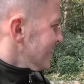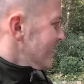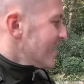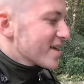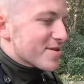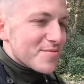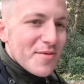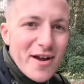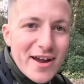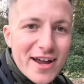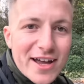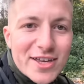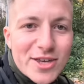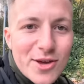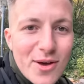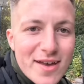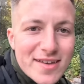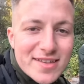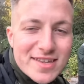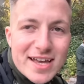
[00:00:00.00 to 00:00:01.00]
He's wearing a
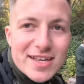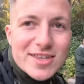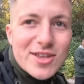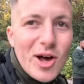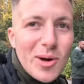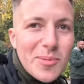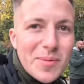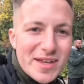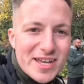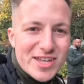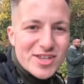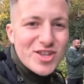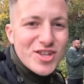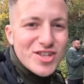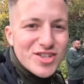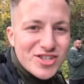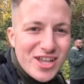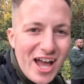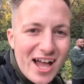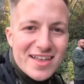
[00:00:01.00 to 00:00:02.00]
USA top and he's
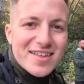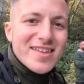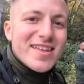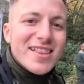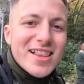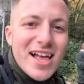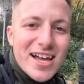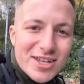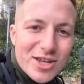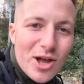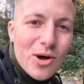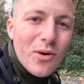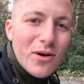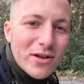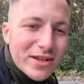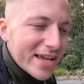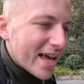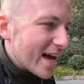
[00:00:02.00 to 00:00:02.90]
just dancing like no one